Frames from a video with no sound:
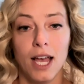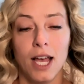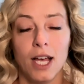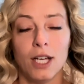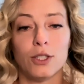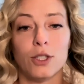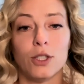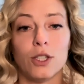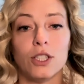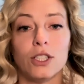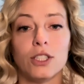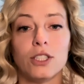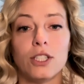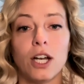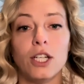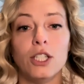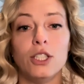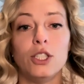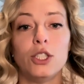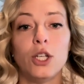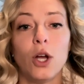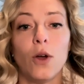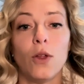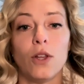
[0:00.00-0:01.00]
So the studies
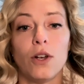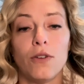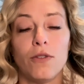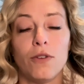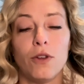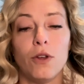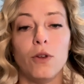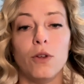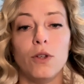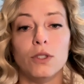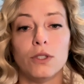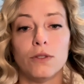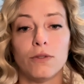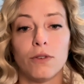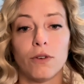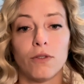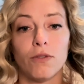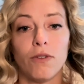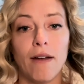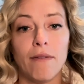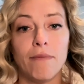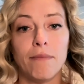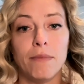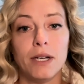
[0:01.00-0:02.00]
show that if you use it for
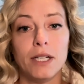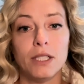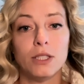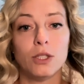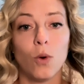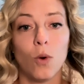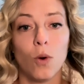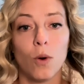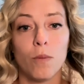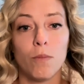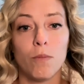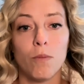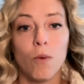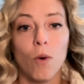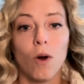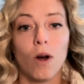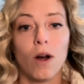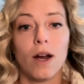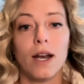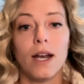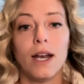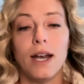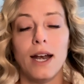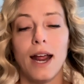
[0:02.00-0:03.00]
5 minutes or more
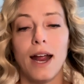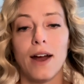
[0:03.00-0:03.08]
in an